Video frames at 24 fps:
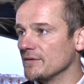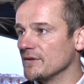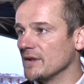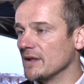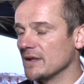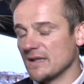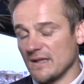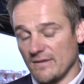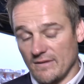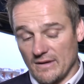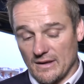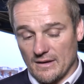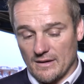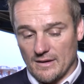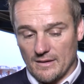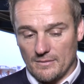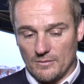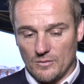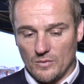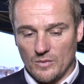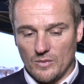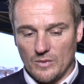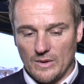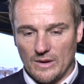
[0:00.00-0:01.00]
So that's something that
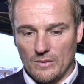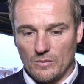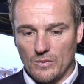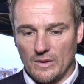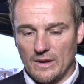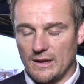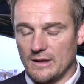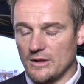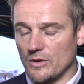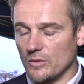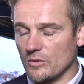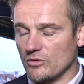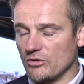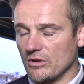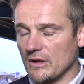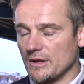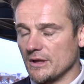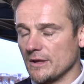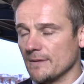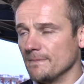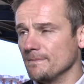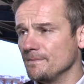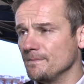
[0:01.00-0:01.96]
we need to address.